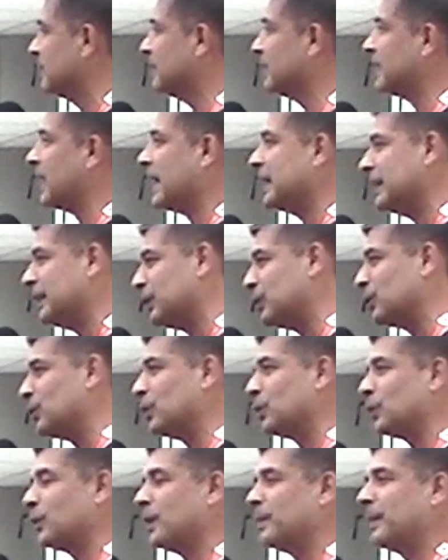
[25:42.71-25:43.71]
that I need to
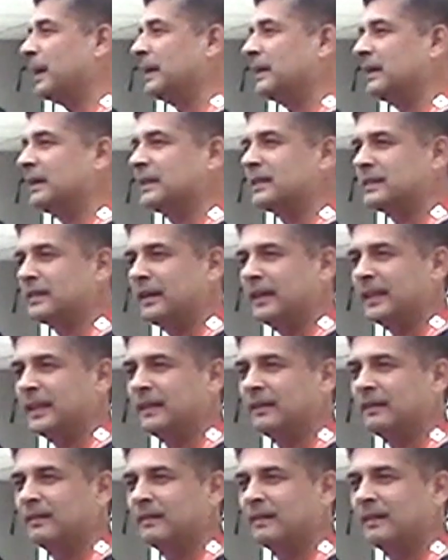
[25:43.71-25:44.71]
go to MIT and study.
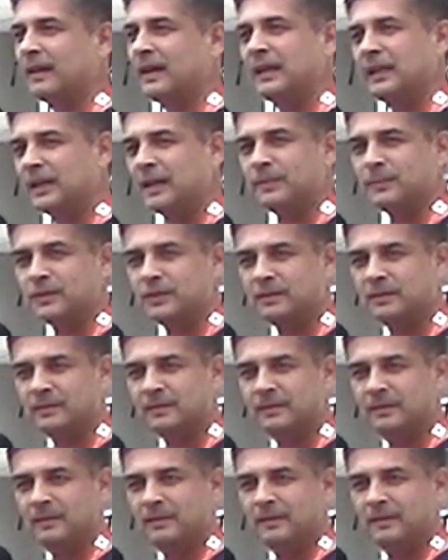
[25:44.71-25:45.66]
And he comes.